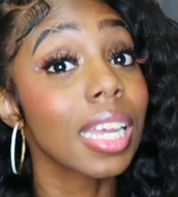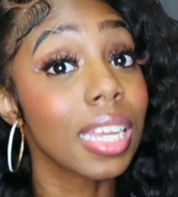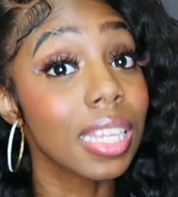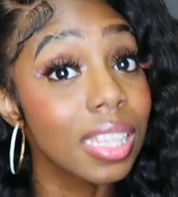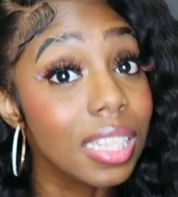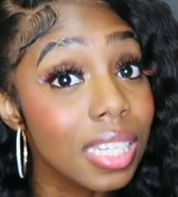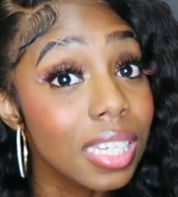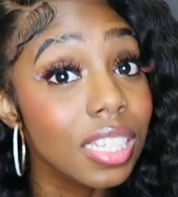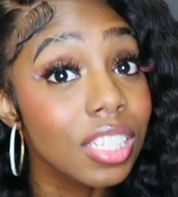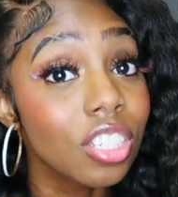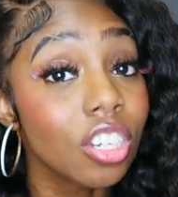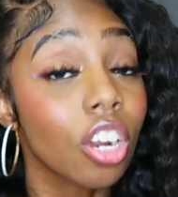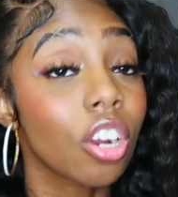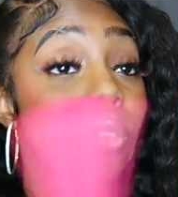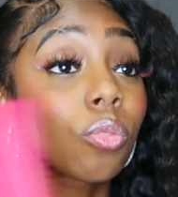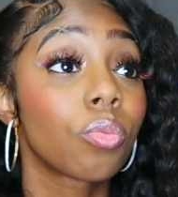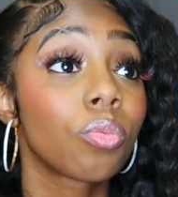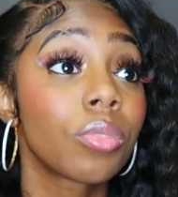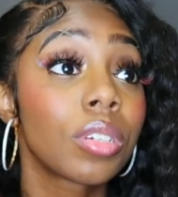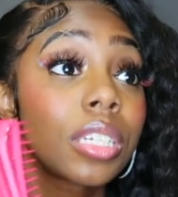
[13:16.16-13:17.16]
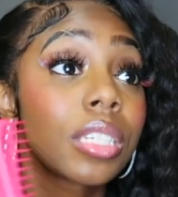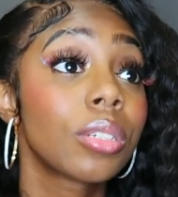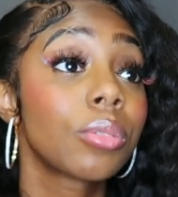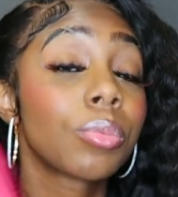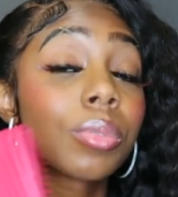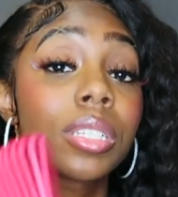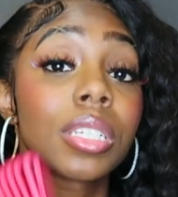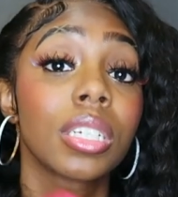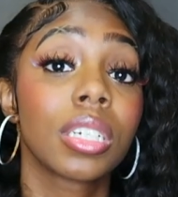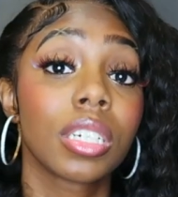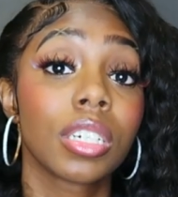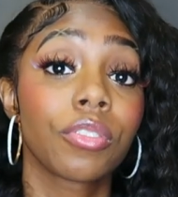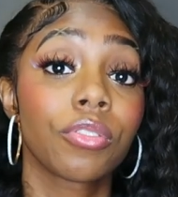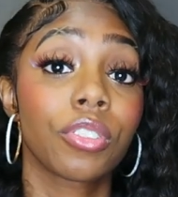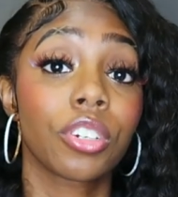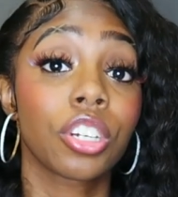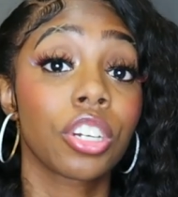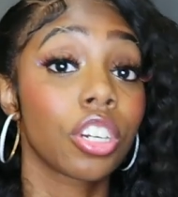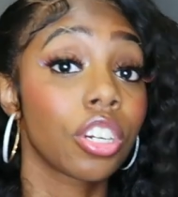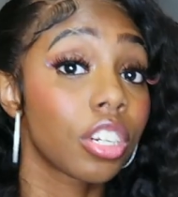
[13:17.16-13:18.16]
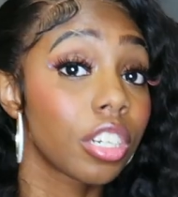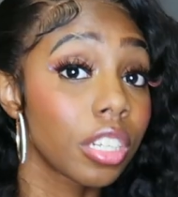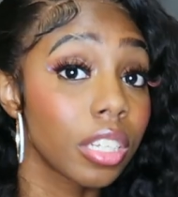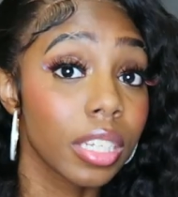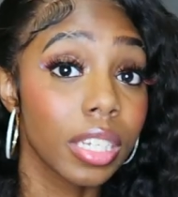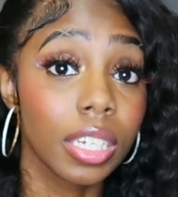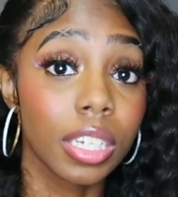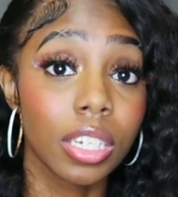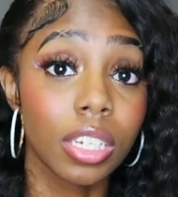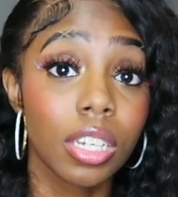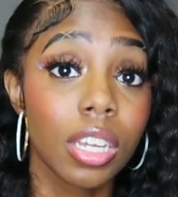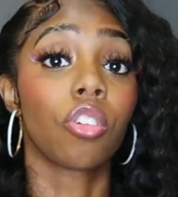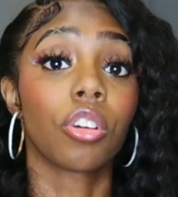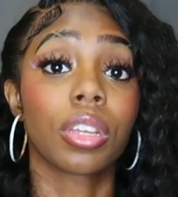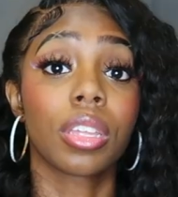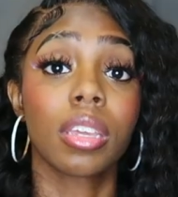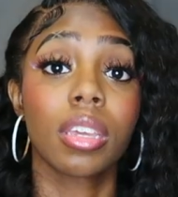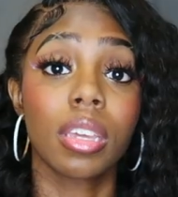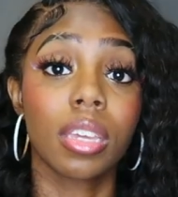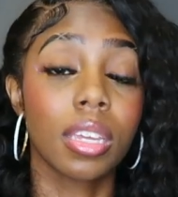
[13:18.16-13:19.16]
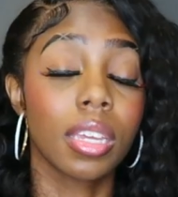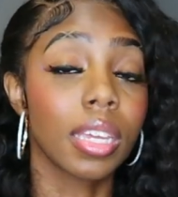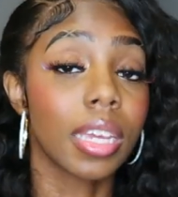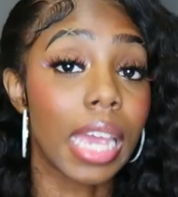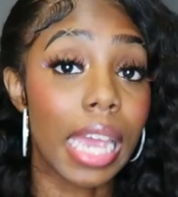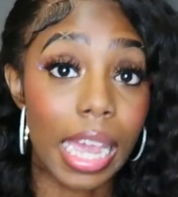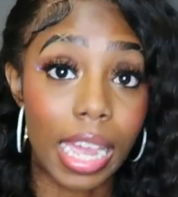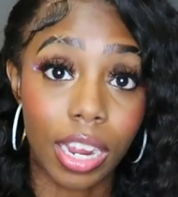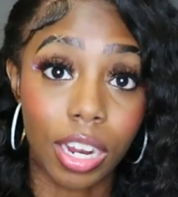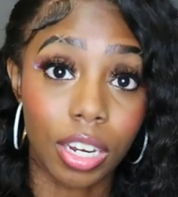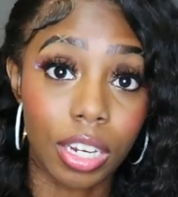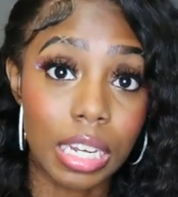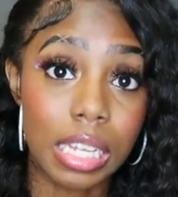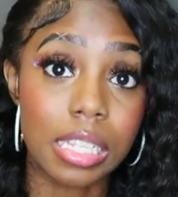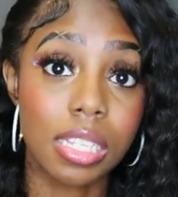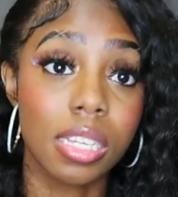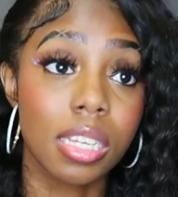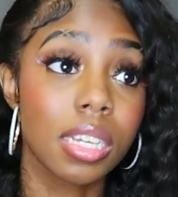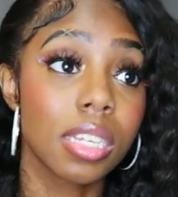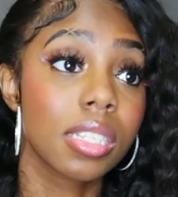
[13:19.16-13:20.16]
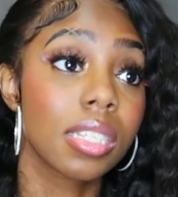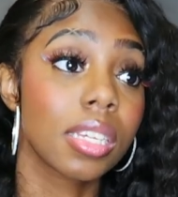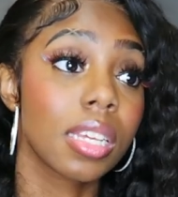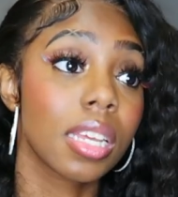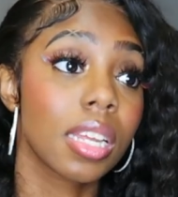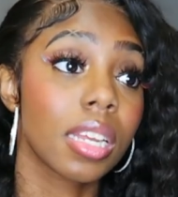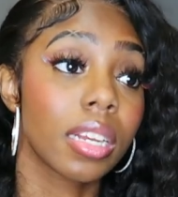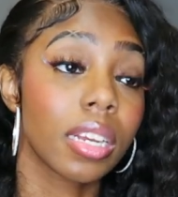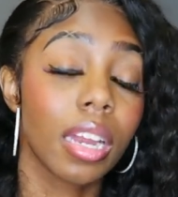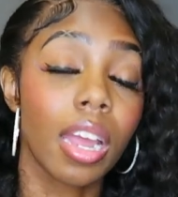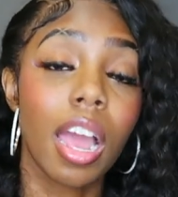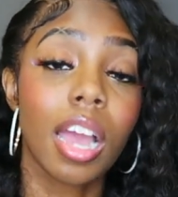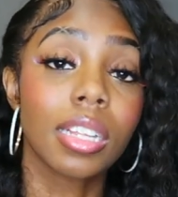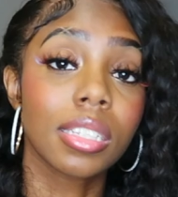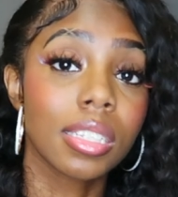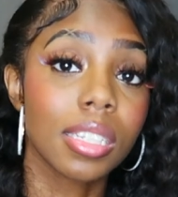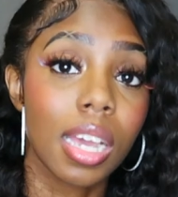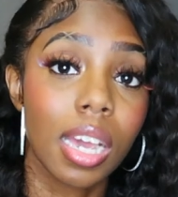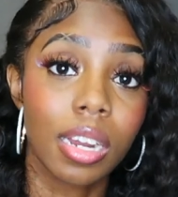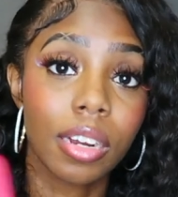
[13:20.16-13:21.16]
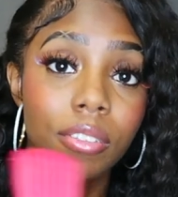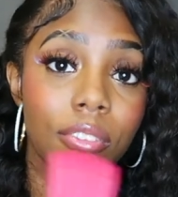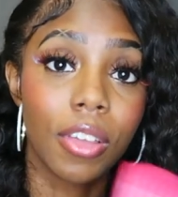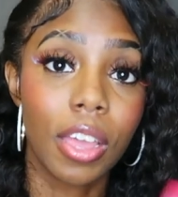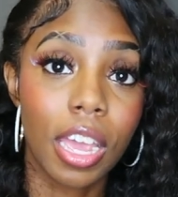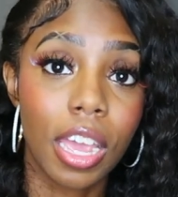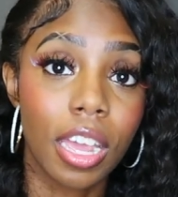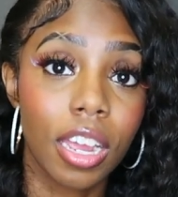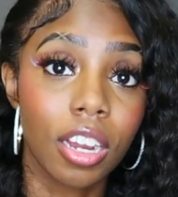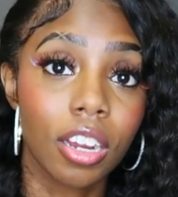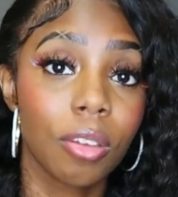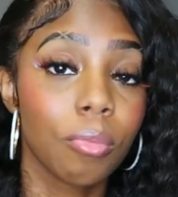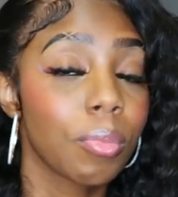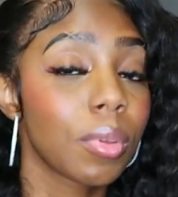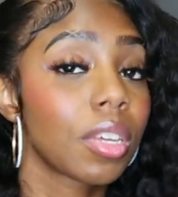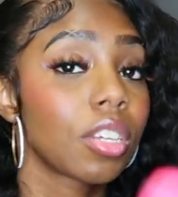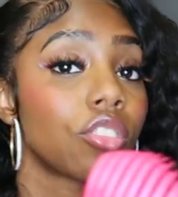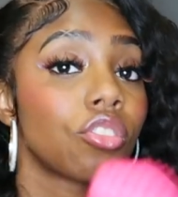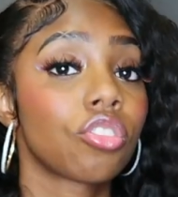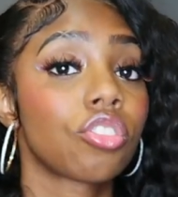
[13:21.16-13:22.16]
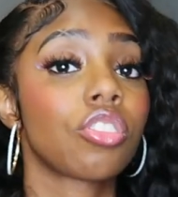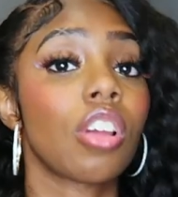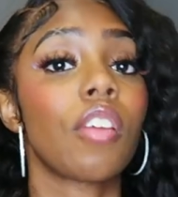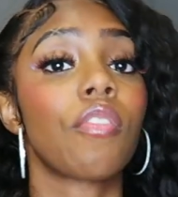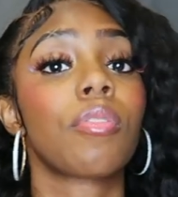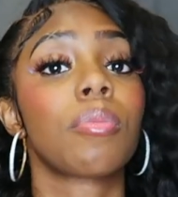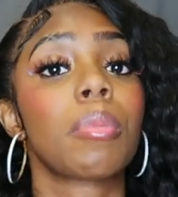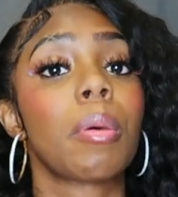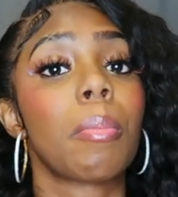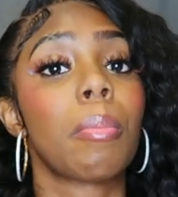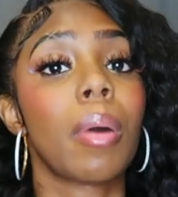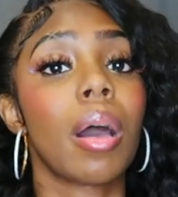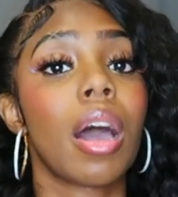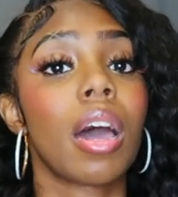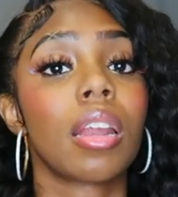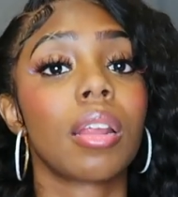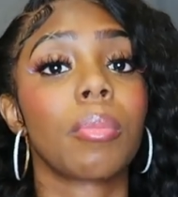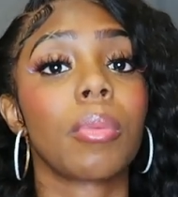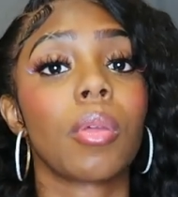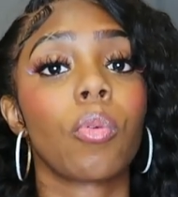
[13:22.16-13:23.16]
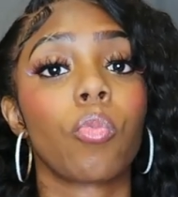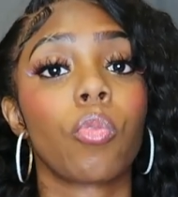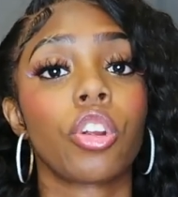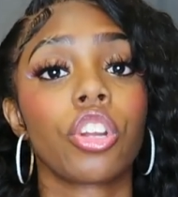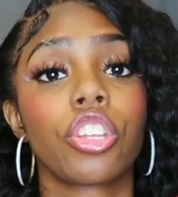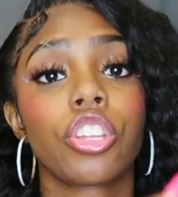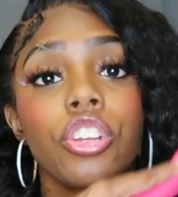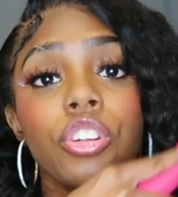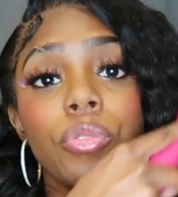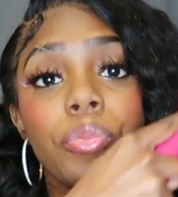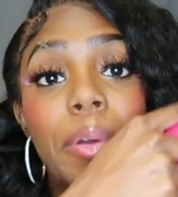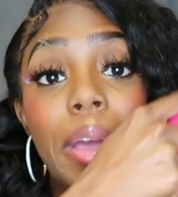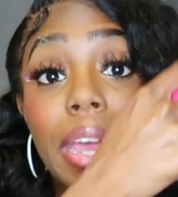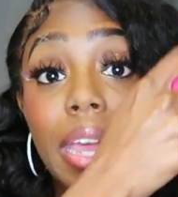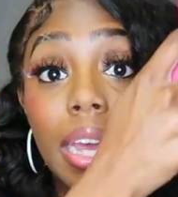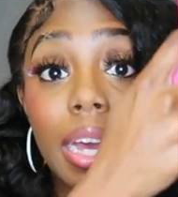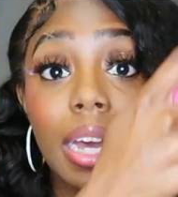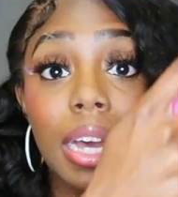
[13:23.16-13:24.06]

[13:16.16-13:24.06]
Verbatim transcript: like this are really, really good for curly or kinky hair. It's good to get knots out of hair because you start from the bottom and work your way